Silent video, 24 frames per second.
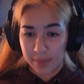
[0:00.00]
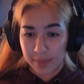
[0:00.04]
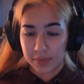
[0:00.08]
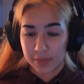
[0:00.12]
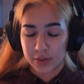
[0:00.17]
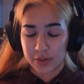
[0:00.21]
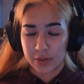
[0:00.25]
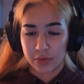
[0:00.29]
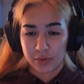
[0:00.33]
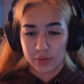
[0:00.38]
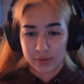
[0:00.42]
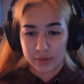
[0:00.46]

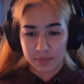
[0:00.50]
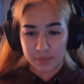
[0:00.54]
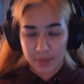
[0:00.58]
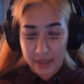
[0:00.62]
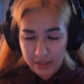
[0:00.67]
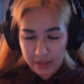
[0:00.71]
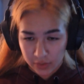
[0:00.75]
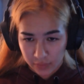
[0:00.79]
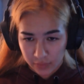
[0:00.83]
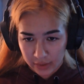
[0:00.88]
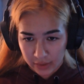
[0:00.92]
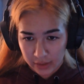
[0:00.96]
to pay the
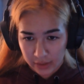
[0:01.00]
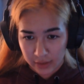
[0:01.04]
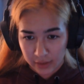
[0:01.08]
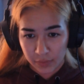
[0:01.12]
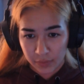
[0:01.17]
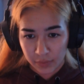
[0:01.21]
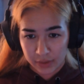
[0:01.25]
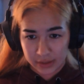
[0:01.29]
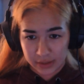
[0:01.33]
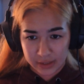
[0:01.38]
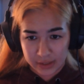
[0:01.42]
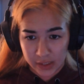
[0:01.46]
green with
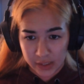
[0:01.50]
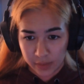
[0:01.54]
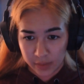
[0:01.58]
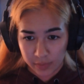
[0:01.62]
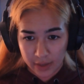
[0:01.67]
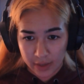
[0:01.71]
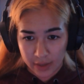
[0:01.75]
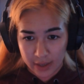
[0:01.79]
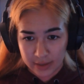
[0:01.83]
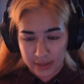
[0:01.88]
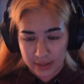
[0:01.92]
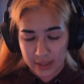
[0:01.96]
a City
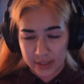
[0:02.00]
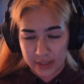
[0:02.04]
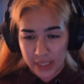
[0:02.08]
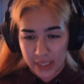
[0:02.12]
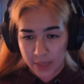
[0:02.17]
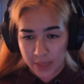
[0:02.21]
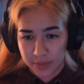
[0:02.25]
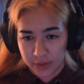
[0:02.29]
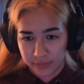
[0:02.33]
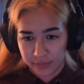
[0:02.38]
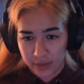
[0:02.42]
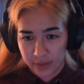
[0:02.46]
Brass and tap
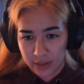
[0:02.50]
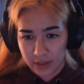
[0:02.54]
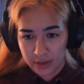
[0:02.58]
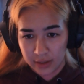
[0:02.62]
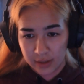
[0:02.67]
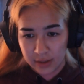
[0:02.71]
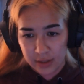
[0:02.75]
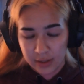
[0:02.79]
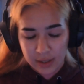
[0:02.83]
Selvala.